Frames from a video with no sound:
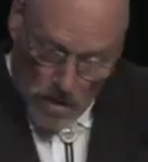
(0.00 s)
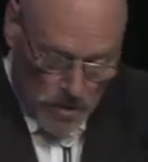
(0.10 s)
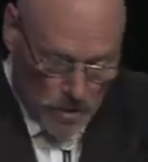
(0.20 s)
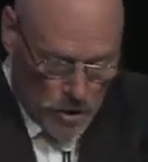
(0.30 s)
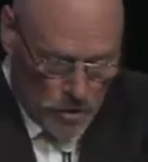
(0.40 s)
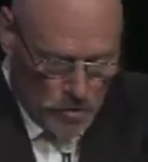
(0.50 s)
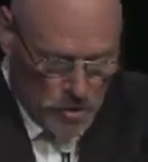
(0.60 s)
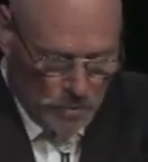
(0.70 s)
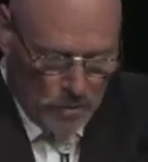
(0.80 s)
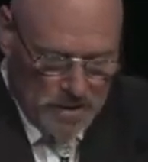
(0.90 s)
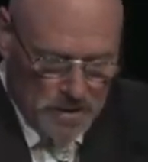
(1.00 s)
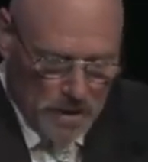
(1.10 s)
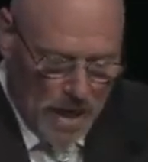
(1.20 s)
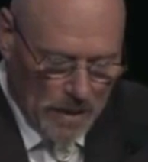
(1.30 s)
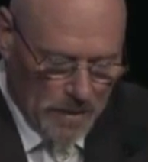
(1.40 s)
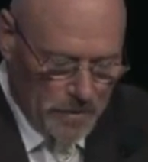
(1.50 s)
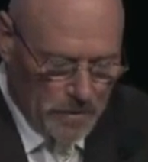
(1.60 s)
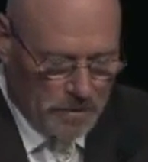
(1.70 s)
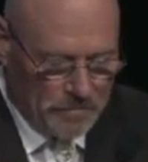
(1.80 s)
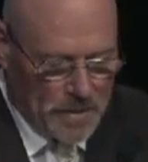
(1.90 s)
the Jews pressed on in
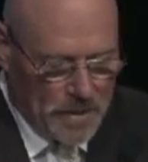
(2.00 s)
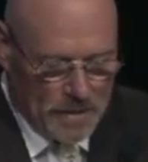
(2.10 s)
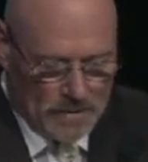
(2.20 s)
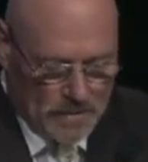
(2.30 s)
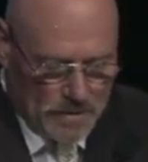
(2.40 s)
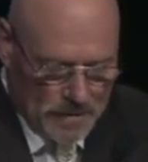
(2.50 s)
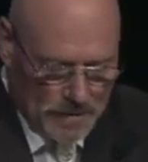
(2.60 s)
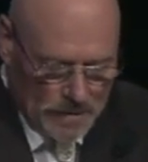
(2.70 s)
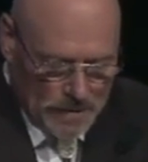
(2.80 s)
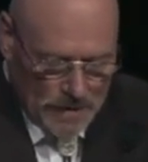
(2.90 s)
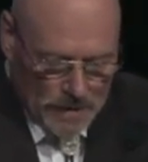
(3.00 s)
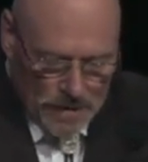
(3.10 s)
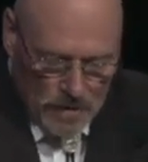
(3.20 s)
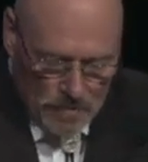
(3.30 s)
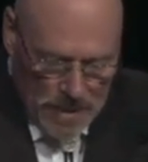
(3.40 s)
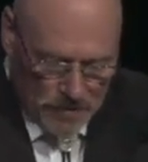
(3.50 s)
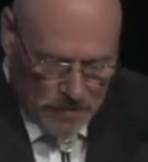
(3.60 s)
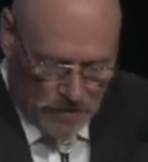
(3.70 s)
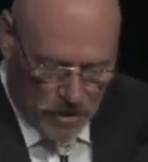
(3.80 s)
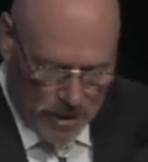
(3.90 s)
their defiance. And in
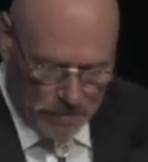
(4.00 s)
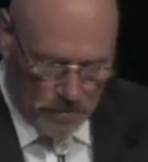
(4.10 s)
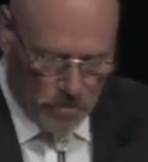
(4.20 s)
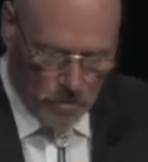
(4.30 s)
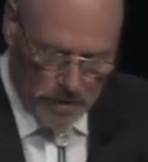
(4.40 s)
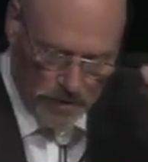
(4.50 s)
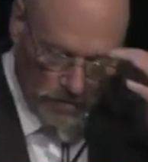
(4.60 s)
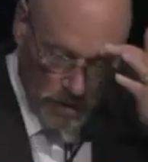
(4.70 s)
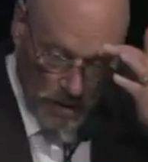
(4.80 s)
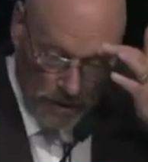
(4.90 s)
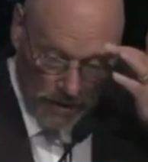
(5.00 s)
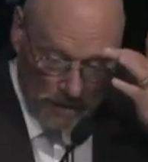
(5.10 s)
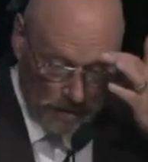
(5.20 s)
Matthew chapter 23,